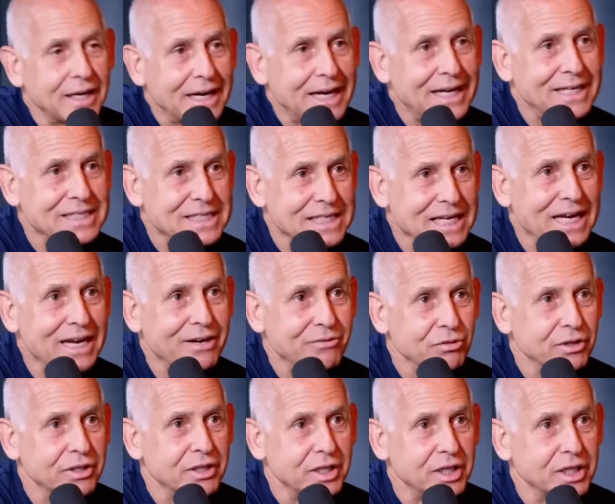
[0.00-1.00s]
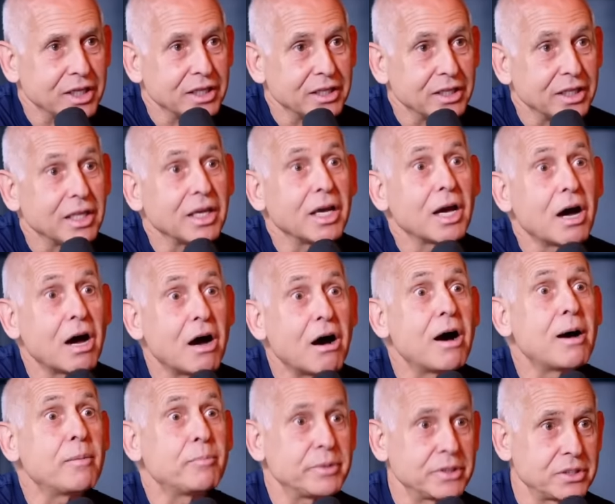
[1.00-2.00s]
ask everything in the
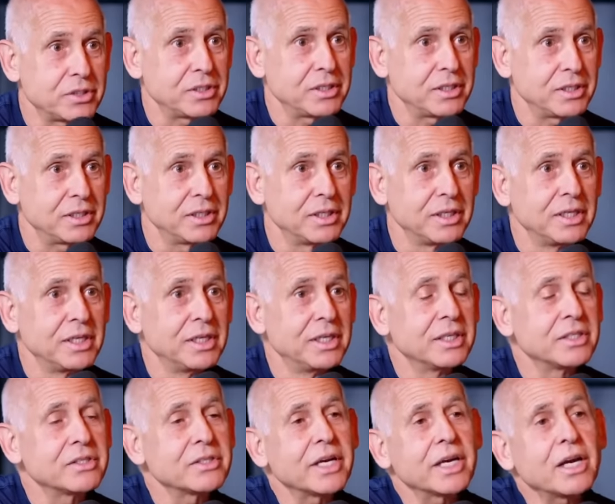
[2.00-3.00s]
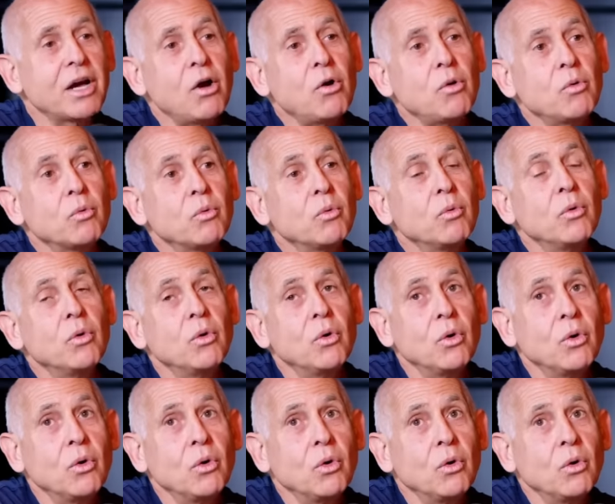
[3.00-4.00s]
opposite. It's like, oh,
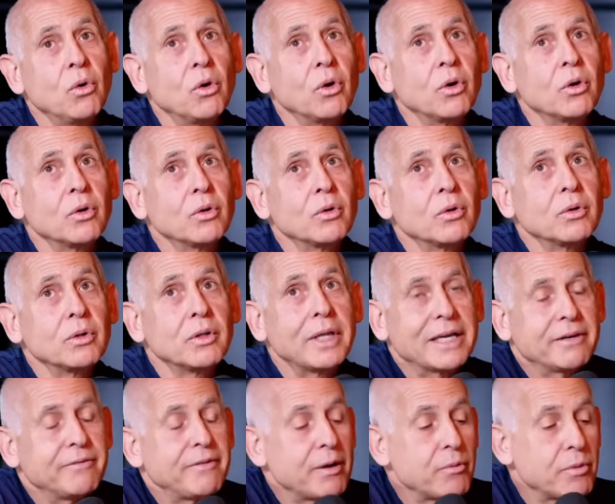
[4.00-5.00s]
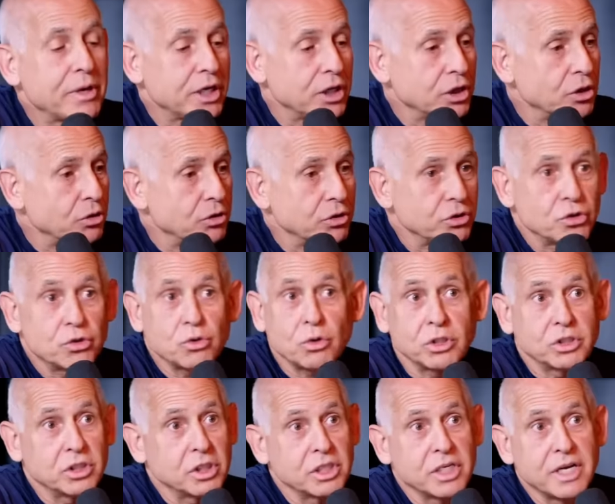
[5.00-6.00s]
like if I wanted to go to the
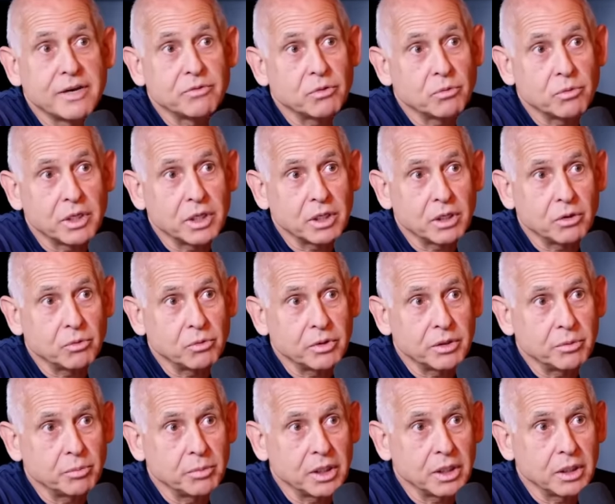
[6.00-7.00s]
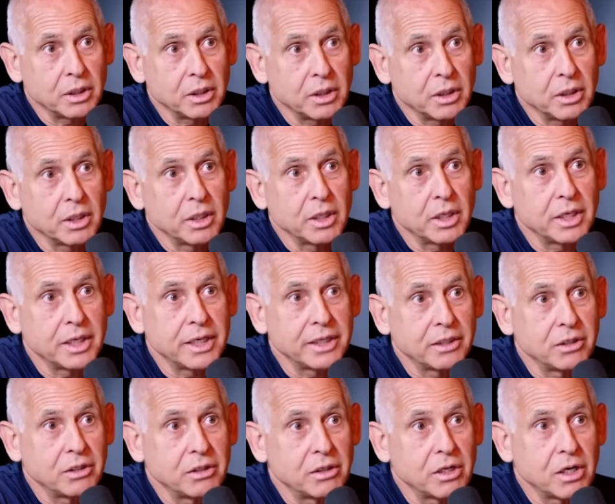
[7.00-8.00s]
store, she'd never want to go with me. And
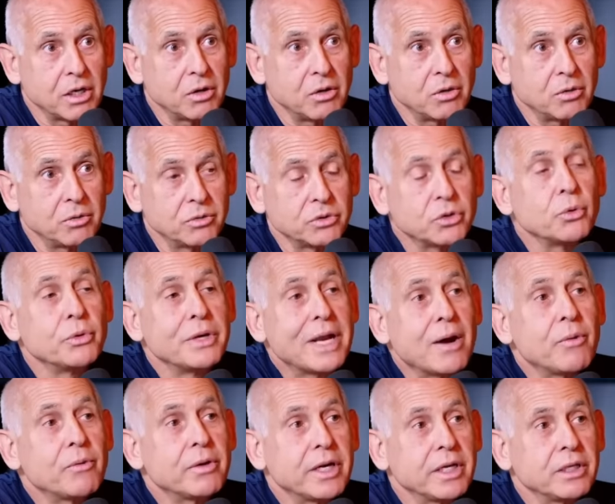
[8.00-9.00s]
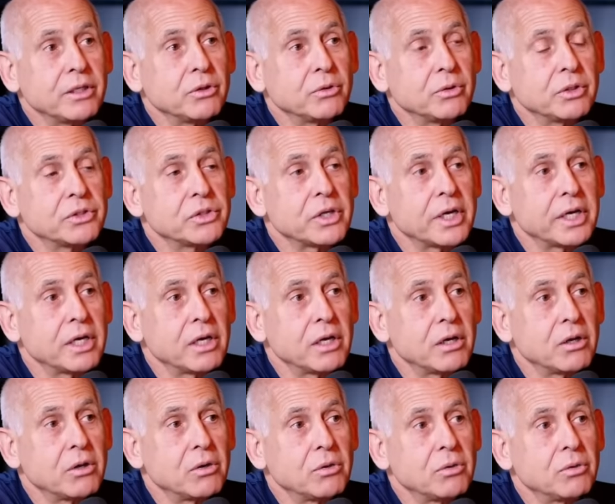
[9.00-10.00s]
I'd go, so now what I do is I
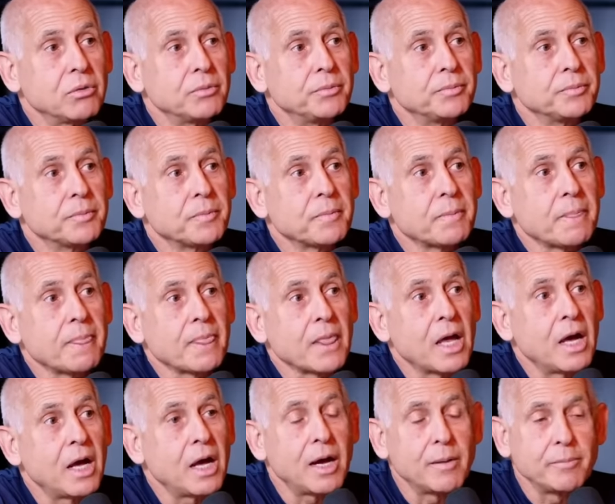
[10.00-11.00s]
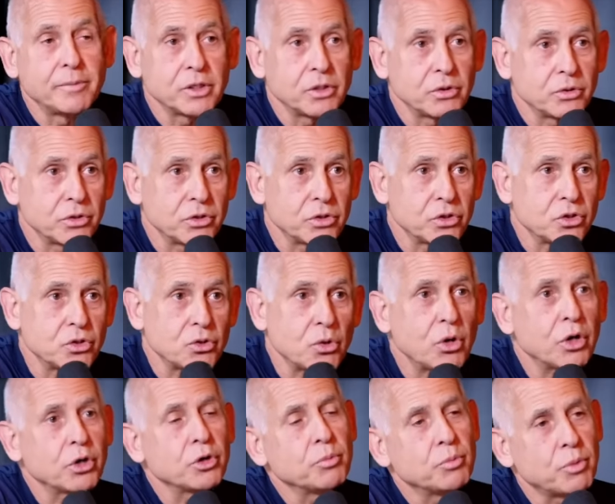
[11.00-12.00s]
go, I'm going to go to the
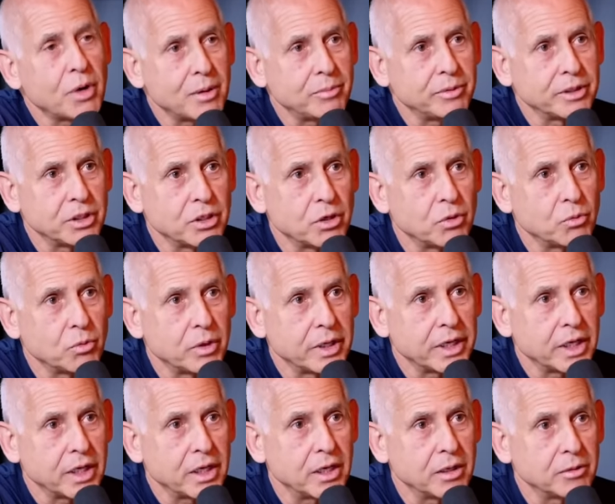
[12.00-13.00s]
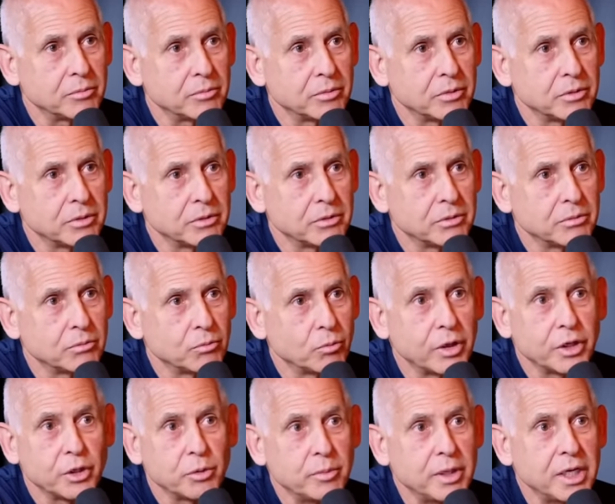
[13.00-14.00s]
store. You probably don't want to come. What do you